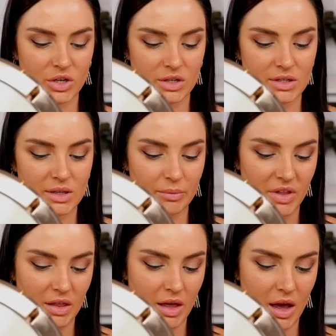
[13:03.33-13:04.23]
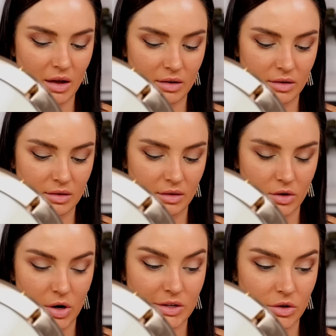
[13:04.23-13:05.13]
is something that, you
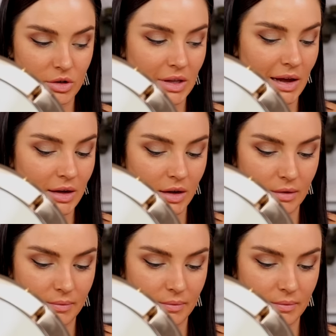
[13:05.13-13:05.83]
know, I don't like.